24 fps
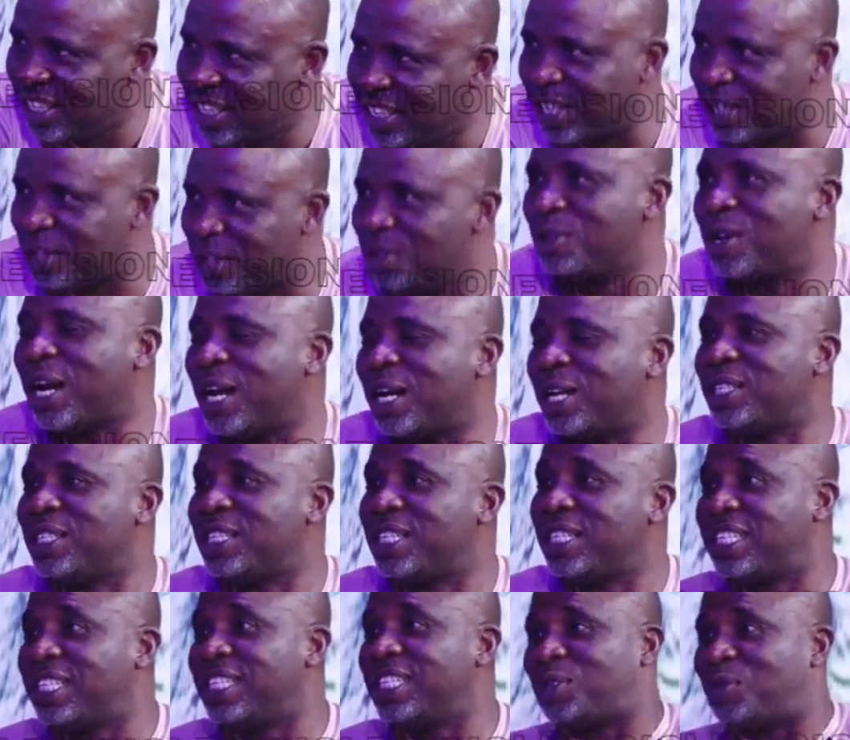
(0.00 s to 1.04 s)
They look at,
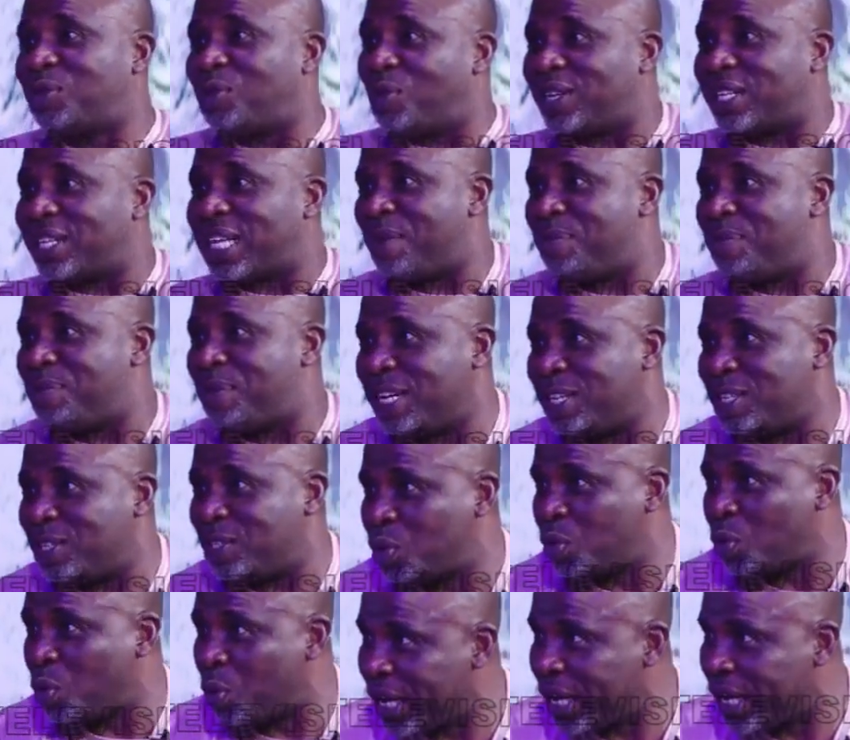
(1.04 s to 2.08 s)
this is what Abia is
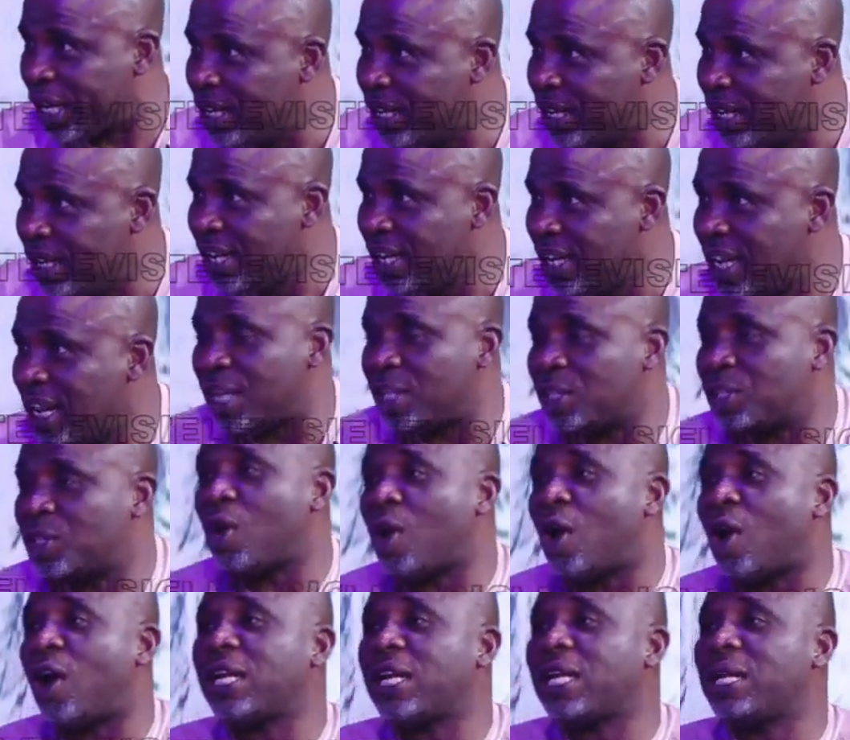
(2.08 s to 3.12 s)
doing. And so
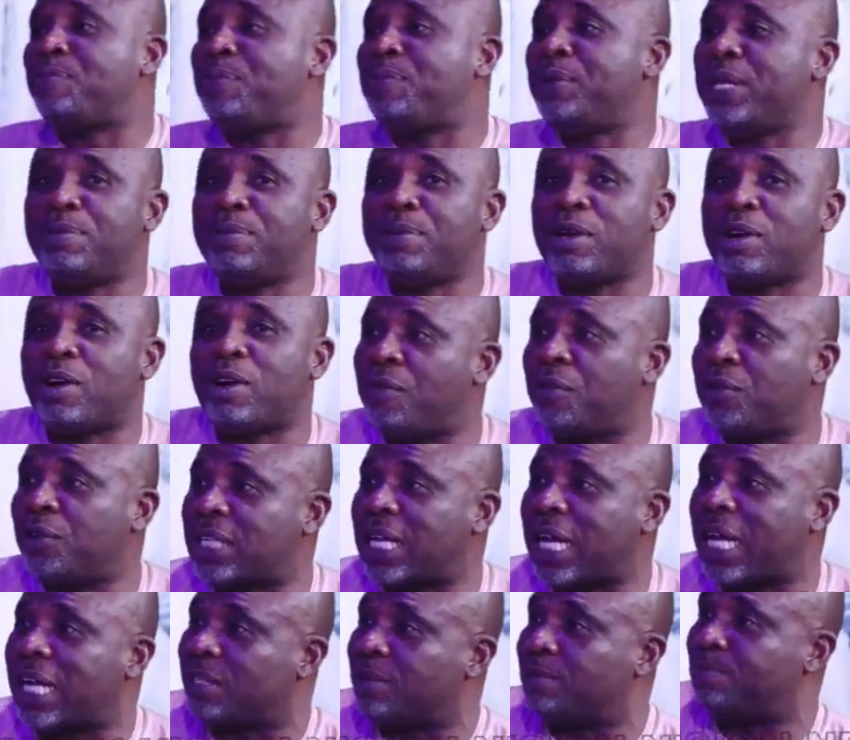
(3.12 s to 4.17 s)
all the PDP
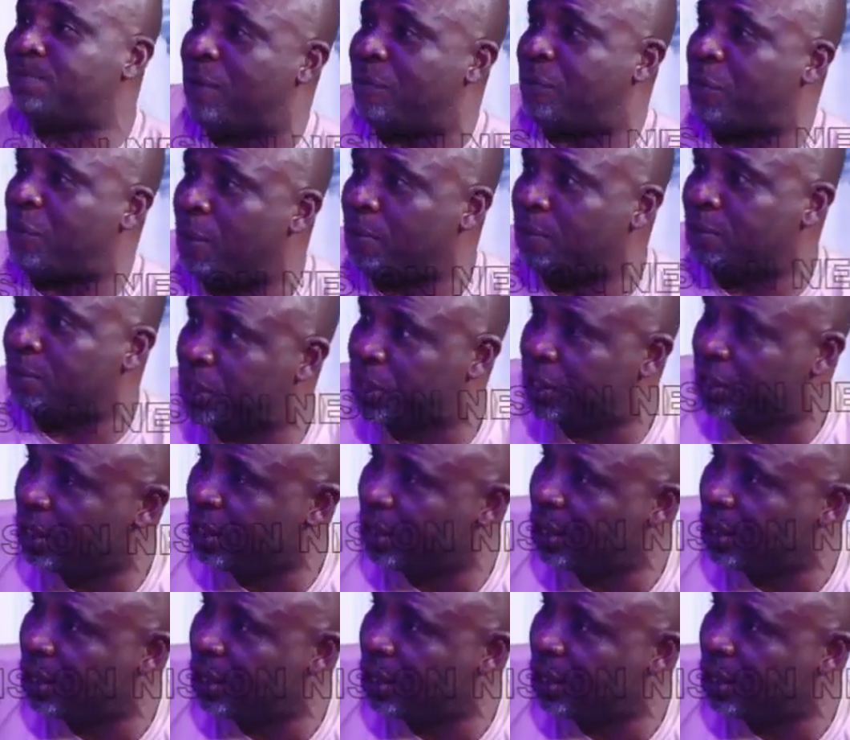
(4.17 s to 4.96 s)
governors hasn't performed.